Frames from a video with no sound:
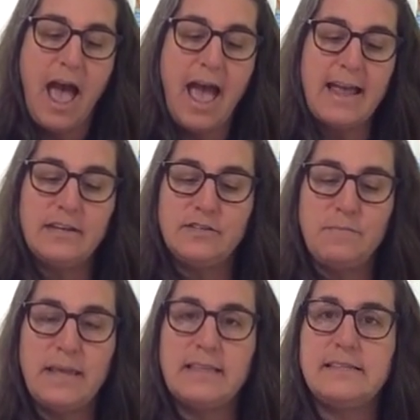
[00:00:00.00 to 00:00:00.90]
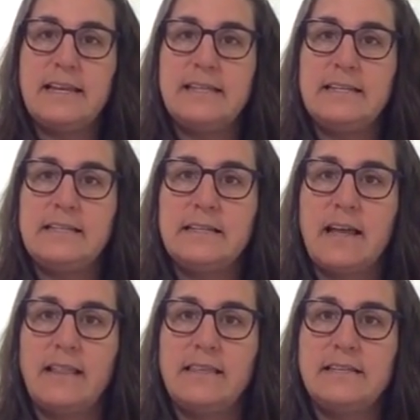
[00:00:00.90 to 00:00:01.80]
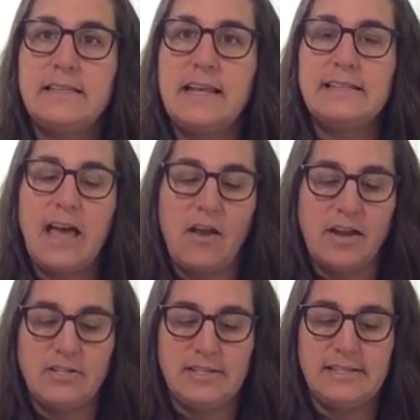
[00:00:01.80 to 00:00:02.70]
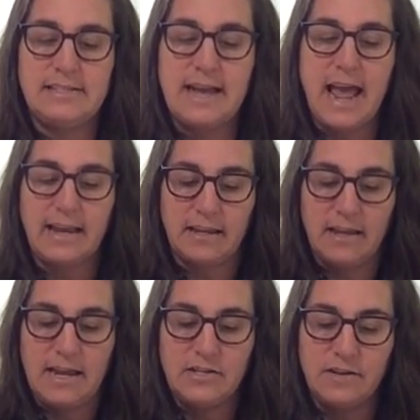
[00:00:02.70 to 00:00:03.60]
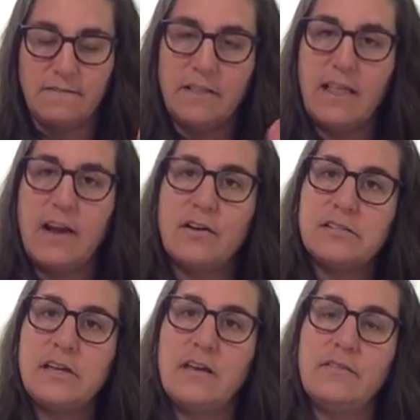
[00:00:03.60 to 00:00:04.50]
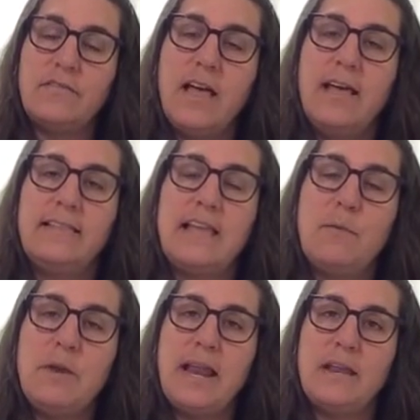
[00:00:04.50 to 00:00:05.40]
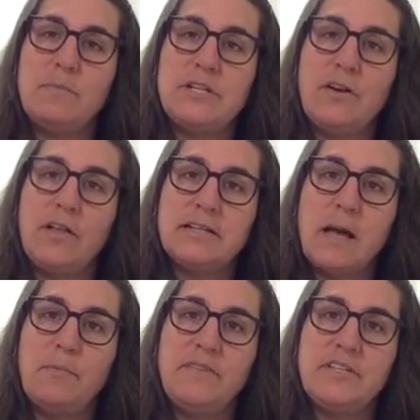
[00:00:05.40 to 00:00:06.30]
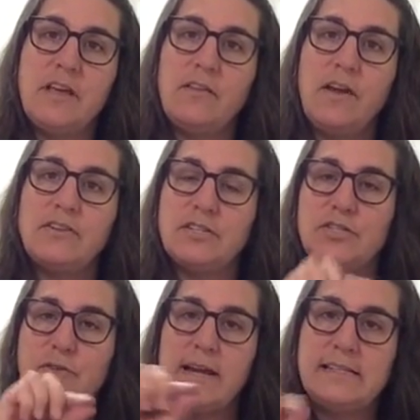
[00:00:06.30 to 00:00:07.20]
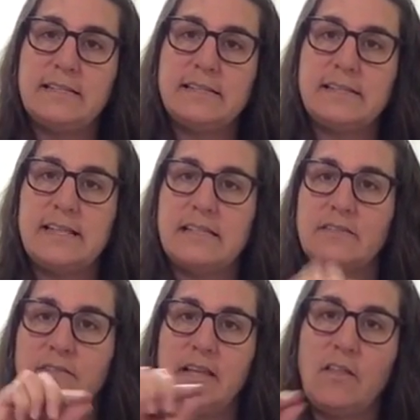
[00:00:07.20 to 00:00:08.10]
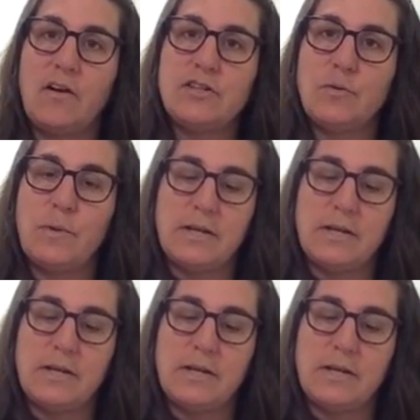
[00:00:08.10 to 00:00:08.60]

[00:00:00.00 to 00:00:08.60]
I make this easy to cut these things out. I just stack each of the layers of laminating material on top of each other and just trace successively larger